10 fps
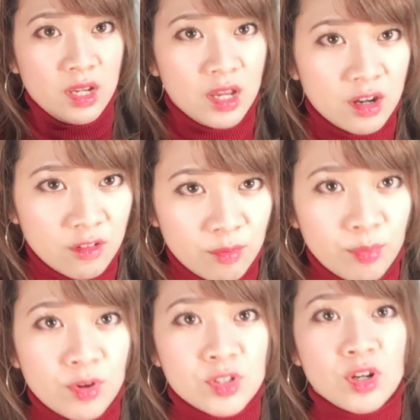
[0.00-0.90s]
kind of
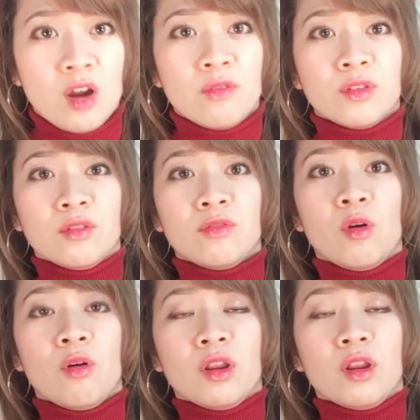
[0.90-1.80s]
push off with the
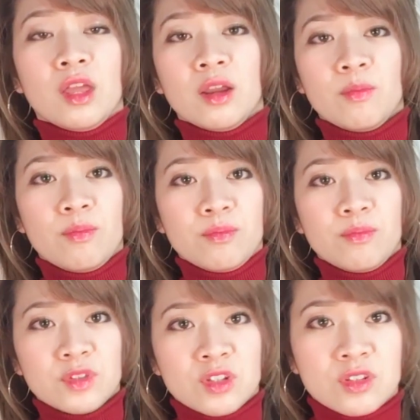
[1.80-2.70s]
floor and like
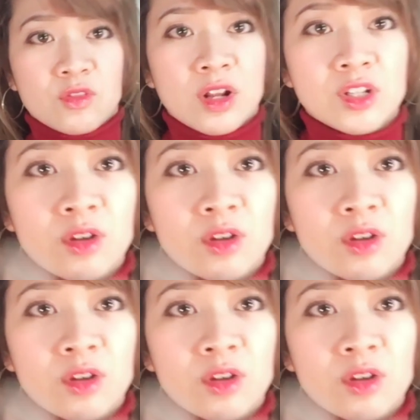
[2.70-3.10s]
just stretch out